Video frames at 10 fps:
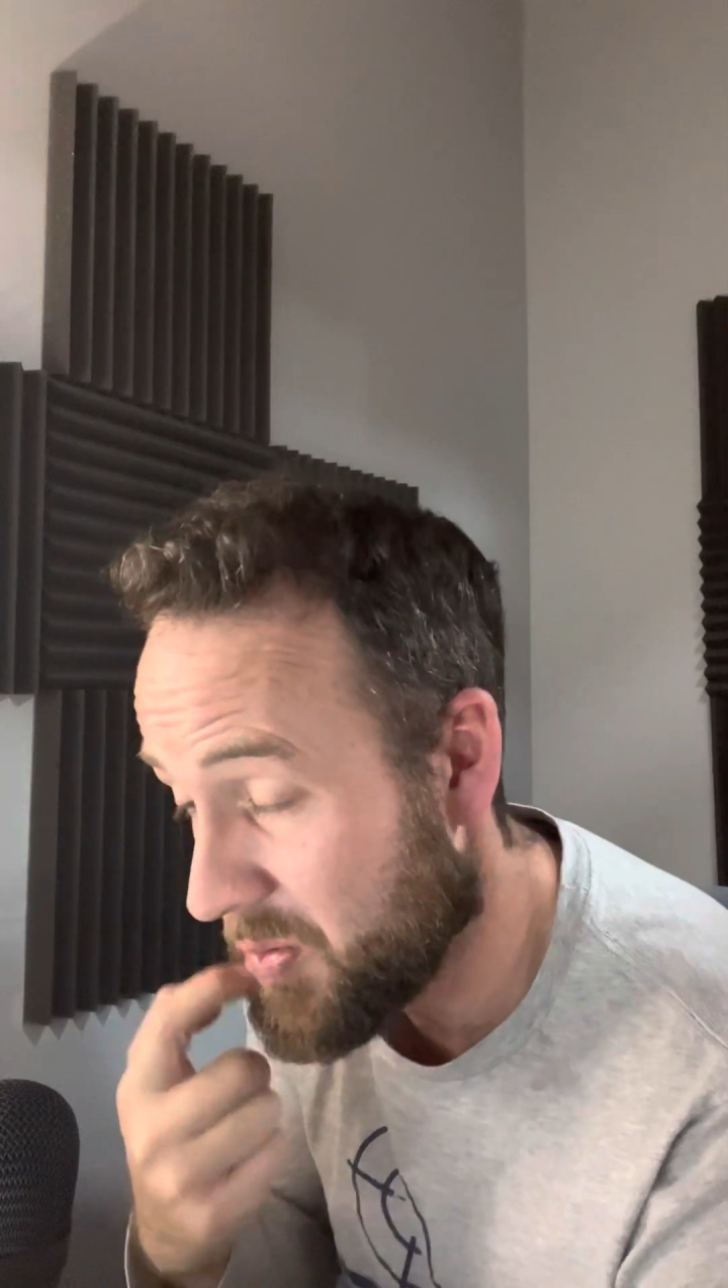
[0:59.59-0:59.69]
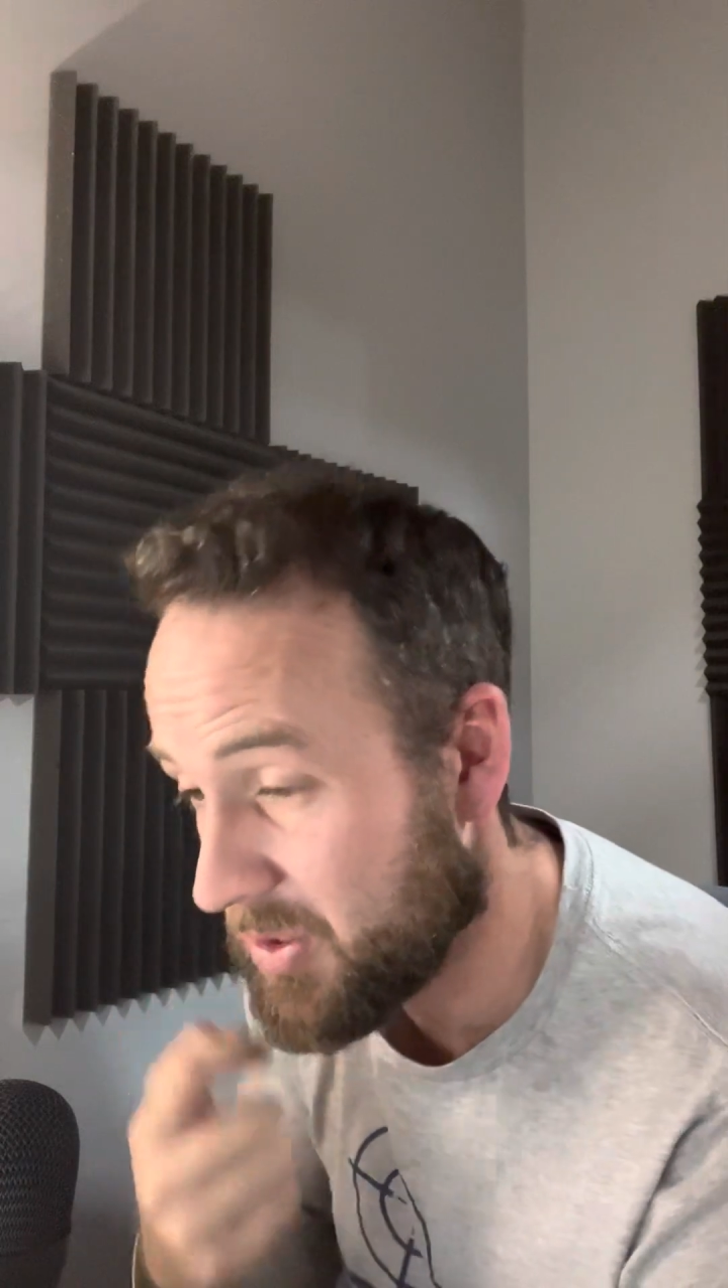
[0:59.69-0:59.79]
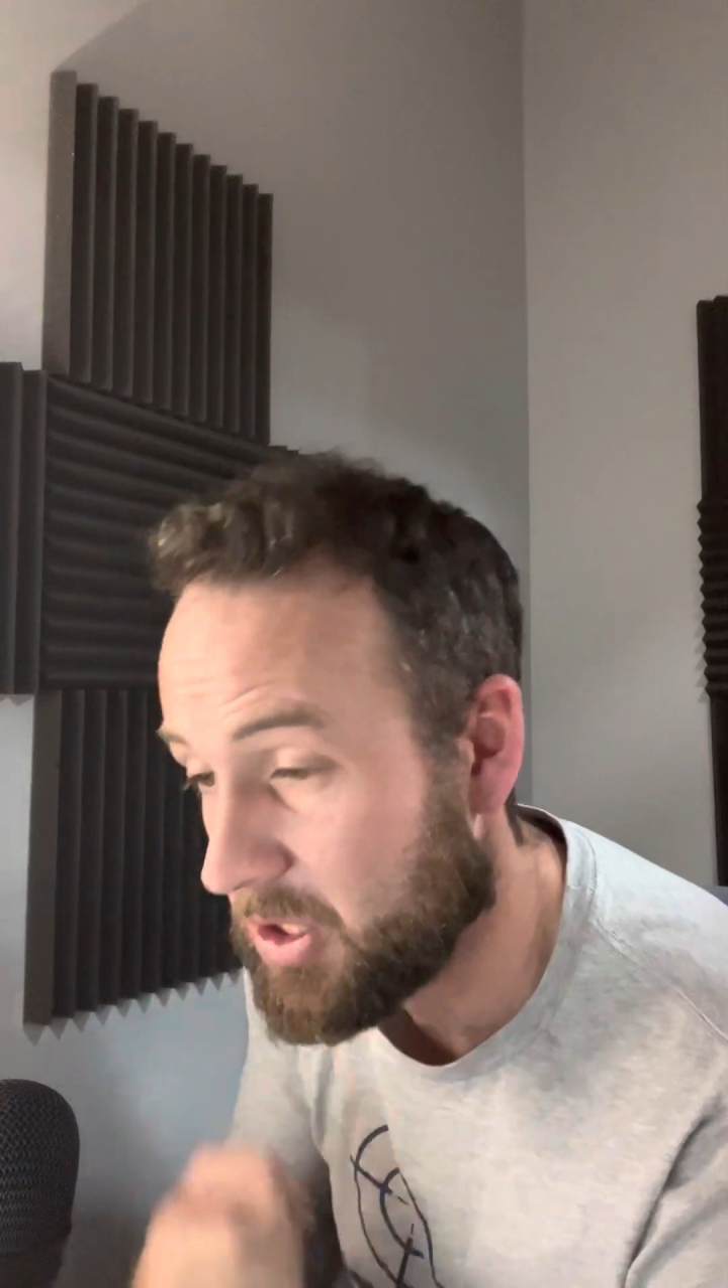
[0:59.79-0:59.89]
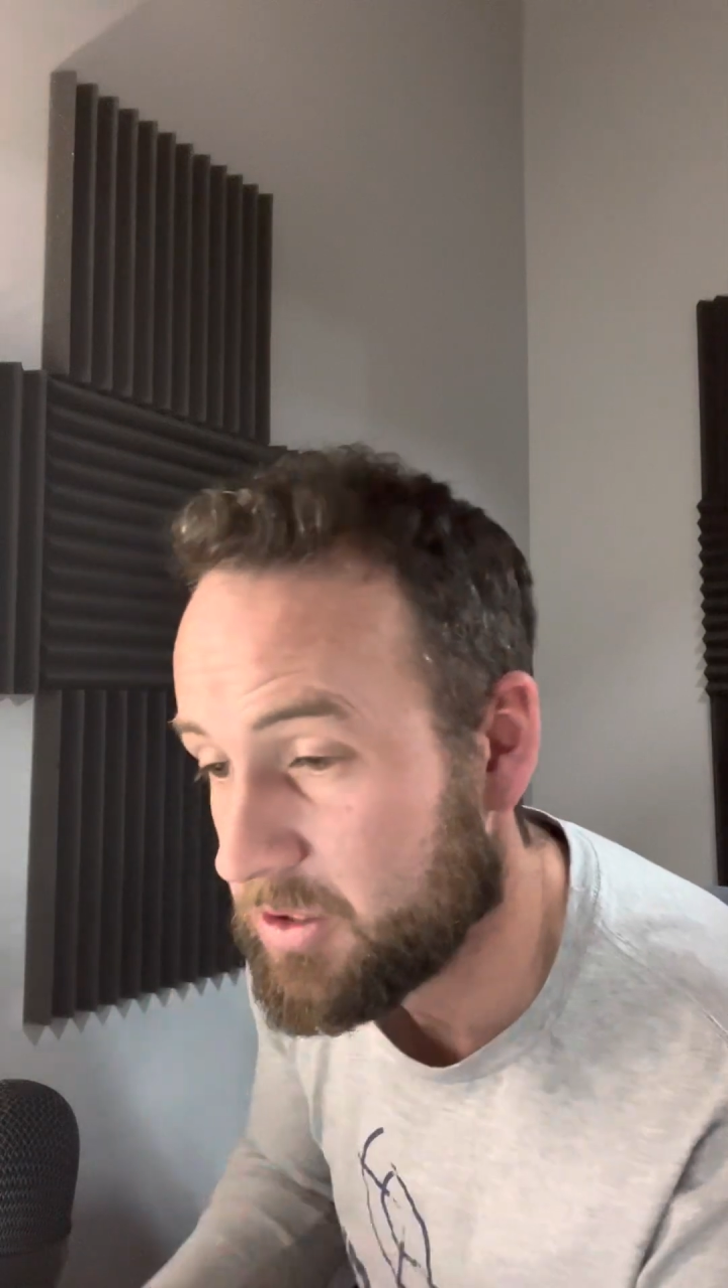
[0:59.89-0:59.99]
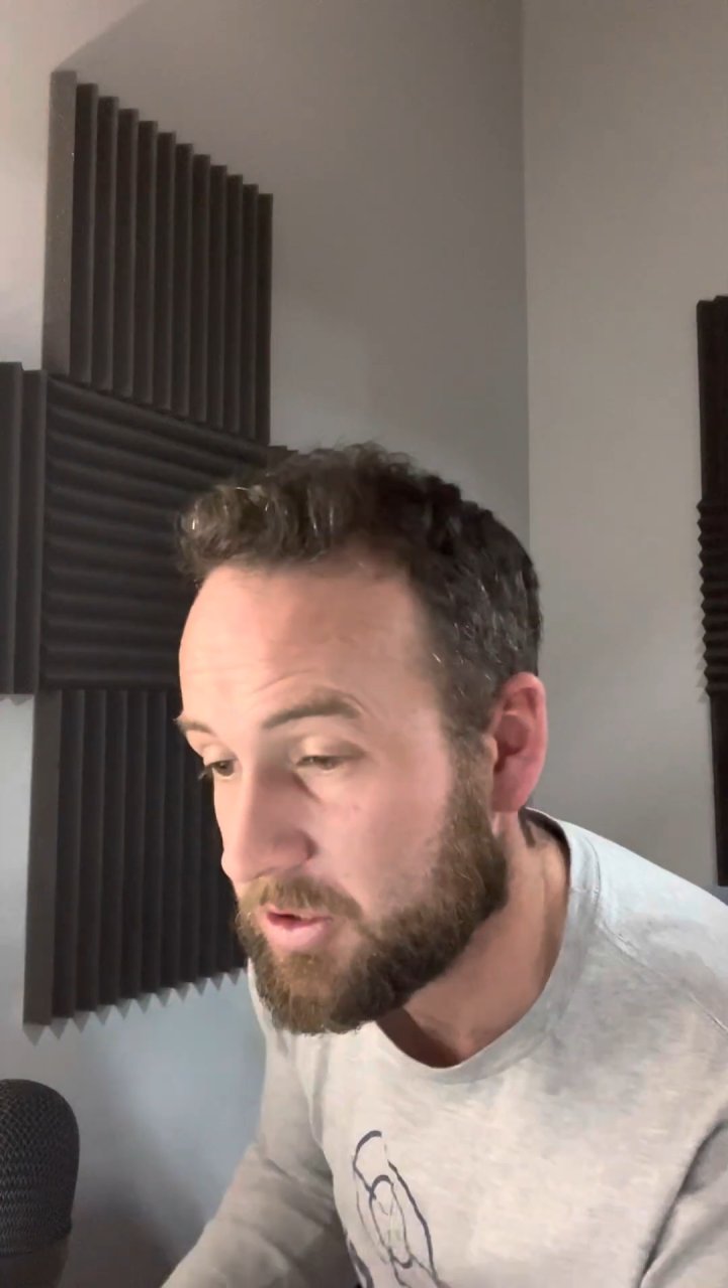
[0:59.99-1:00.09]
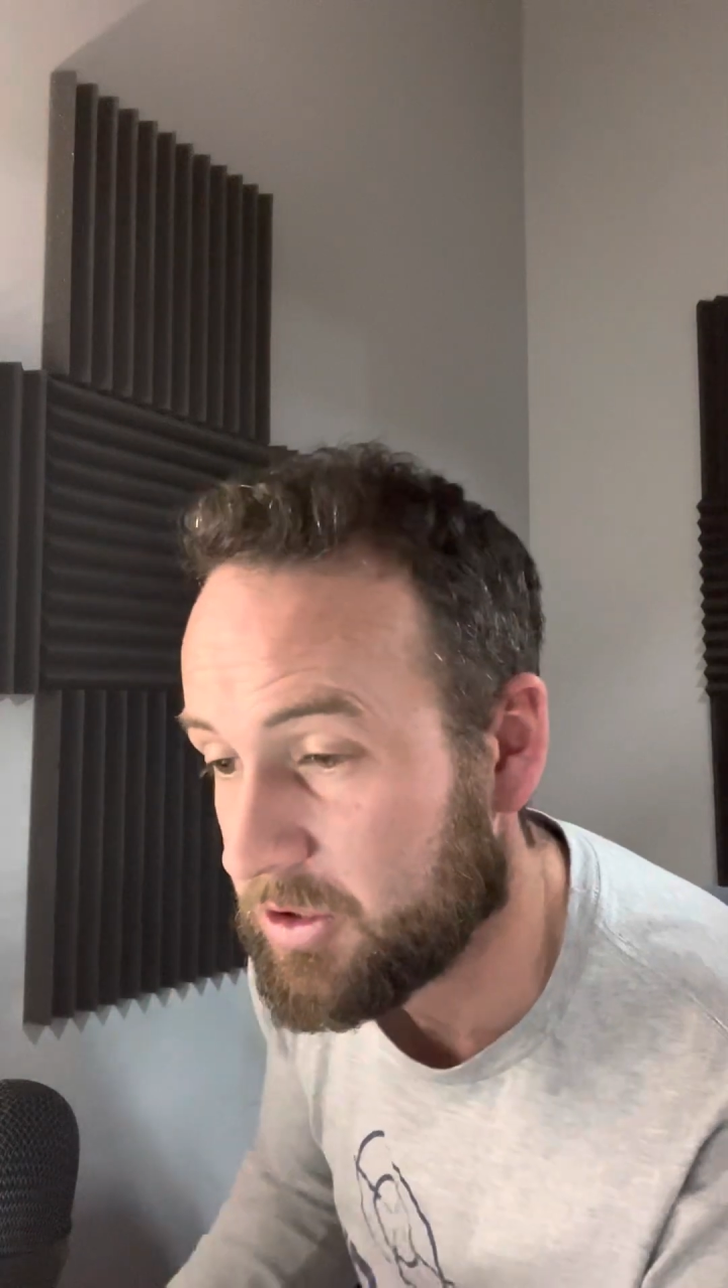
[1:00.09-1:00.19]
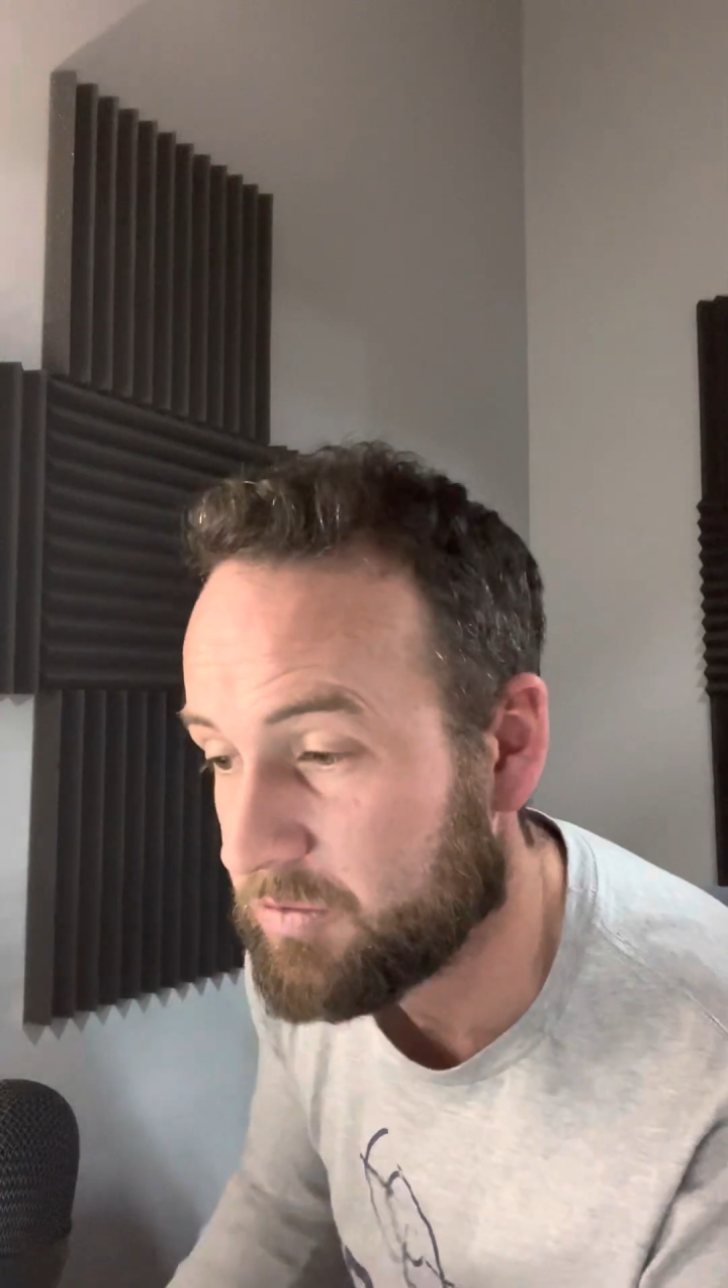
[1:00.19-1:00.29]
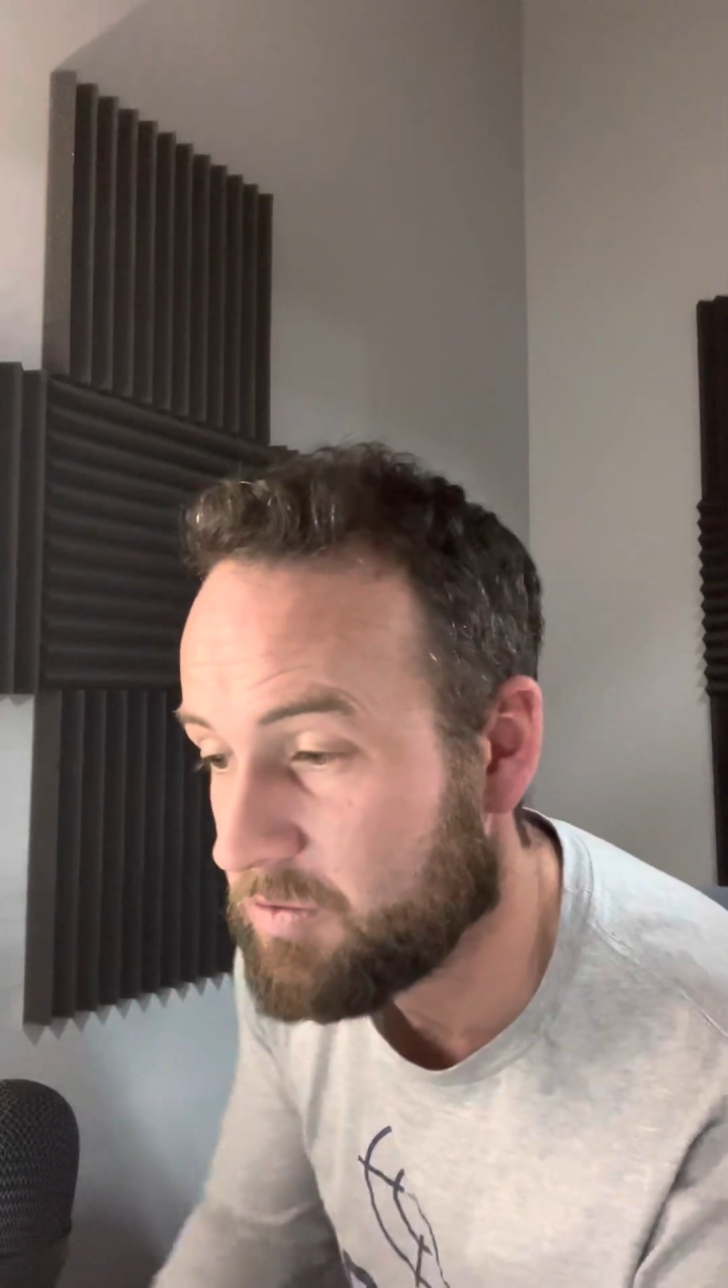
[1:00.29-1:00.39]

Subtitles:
lots of good